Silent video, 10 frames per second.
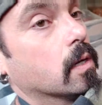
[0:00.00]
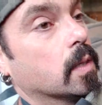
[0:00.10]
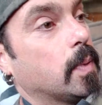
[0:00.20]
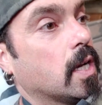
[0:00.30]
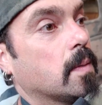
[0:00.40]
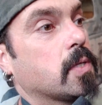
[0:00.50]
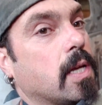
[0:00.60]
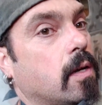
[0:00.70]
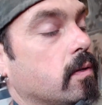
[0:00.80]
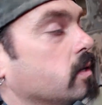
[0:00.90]
it a palm
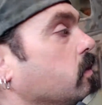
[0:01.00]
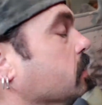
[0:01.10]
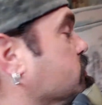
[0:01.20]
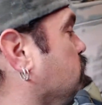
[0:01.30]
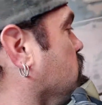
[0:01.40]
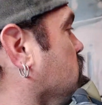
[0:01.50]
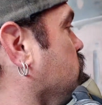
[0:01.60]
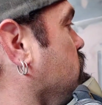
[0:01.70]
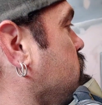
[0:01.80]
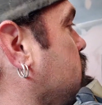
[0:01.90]
sander. There are smaller
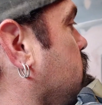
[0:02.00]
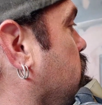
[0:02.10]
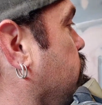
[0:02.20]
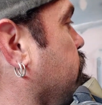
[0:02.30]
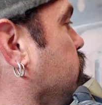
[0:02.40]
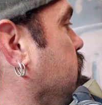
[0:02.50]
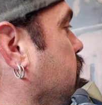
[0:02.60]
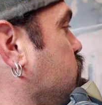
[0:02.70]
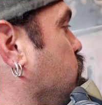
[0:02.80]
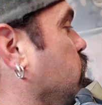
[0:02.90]
ones. That's a
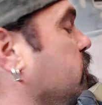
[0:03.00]
3-inch with